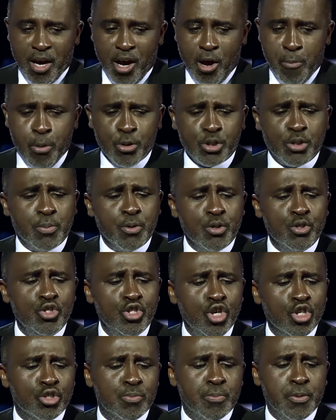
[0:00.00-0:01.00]
A portable
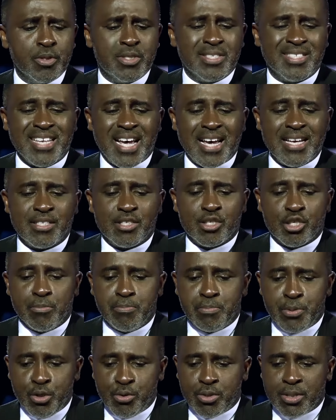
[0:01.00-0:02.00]
notebook-sized
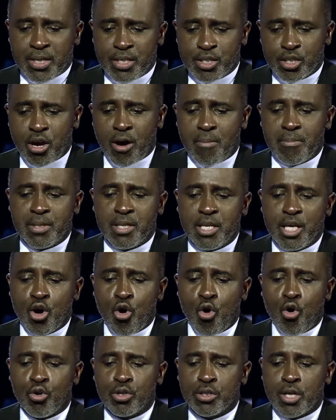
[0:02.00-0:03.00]
computer is commonly
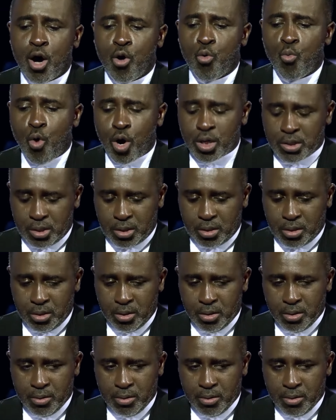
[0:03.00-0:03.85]
called a what?